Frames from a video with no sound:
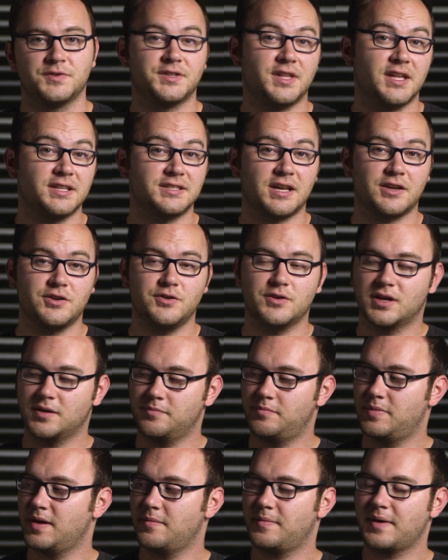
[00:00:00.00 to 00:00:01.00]
So that's how you
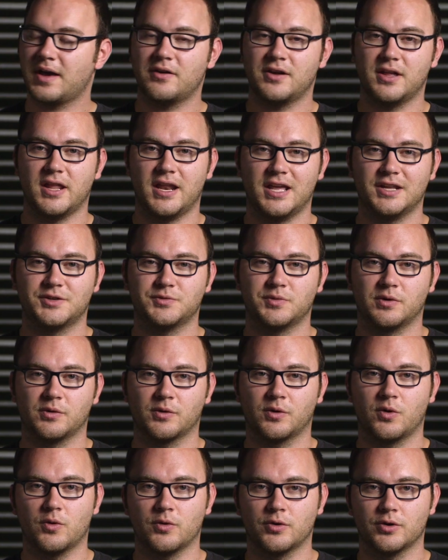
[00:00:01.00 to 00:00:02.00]
can pimp out an H1
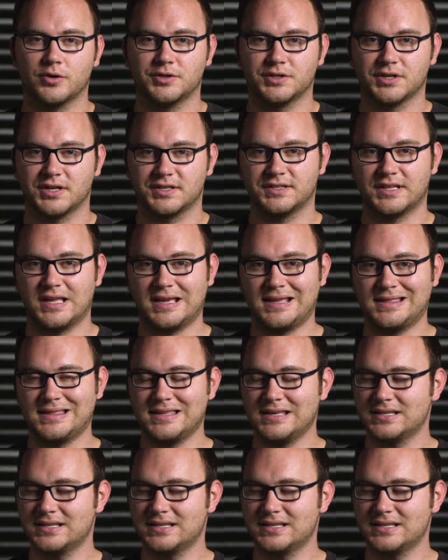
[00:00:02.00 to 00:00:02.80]
recorder just like